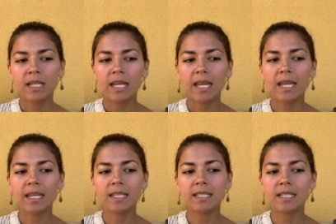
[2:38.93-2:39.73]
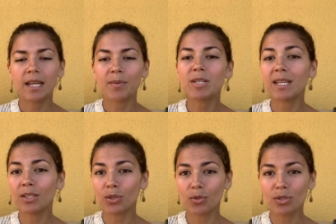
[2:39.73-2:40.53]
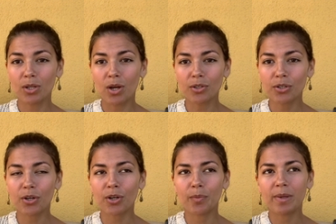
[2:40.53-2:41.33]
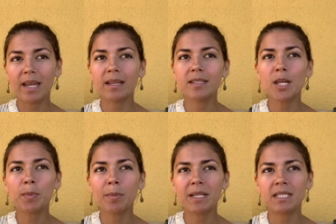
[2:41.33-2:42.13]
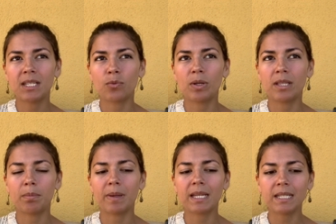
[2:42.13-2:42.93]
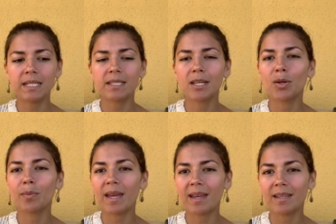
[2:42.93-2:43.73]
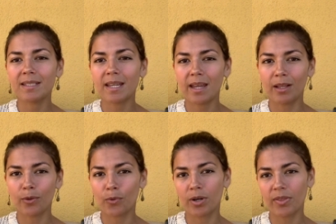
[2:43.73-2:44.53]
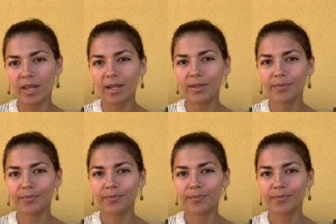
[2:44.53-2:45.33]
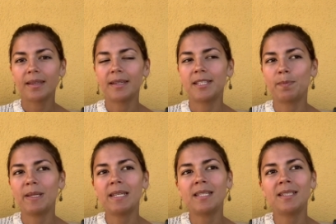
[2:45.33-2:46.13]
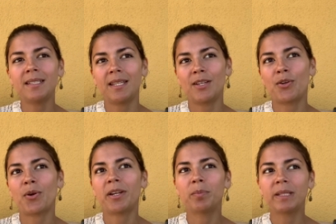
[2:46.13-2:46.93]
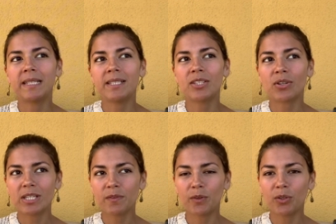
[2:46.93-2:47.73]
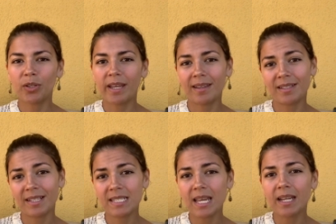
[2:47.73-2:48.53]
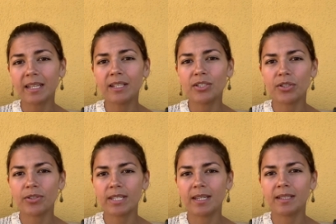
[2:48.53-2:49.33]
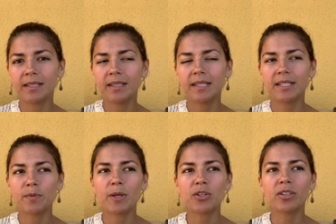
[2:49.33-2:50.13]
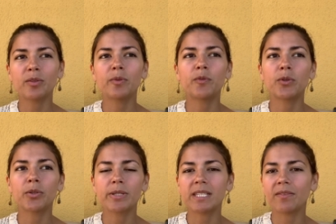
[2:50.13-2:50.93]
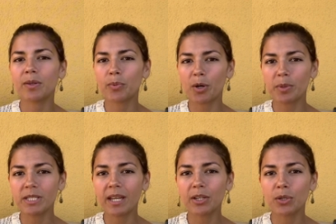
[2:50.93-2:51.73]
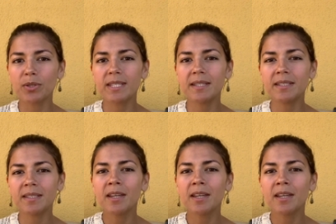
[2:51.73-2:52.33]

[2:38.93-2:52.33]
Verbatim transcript: and I'm taking those long term and supplementing with magnesium and L-ornithine. It's been incredibly stressful and anxiety inducing, especially before receiving proper diagnosis,